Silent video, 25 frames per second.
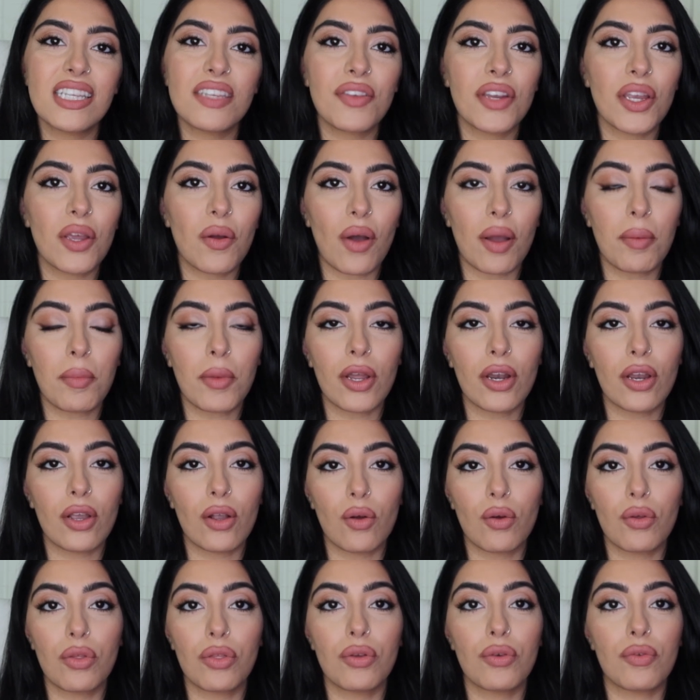video, I'm going to
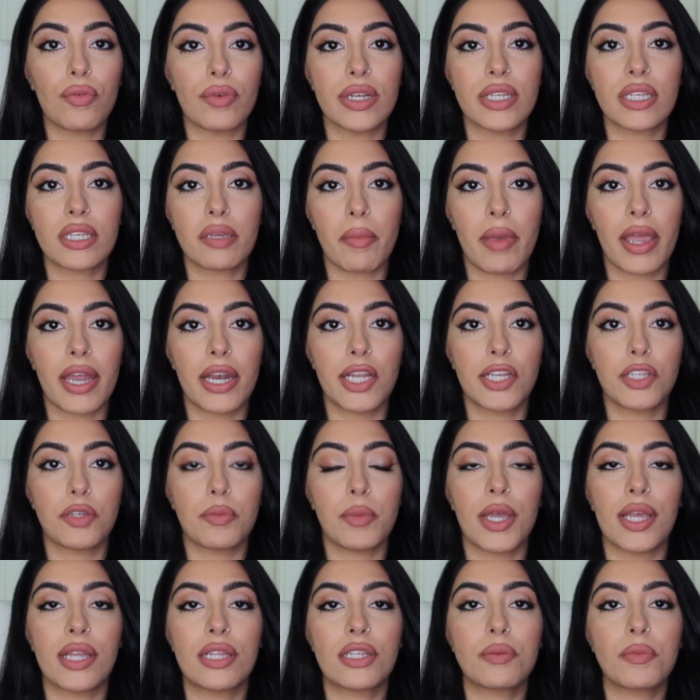go through risk management.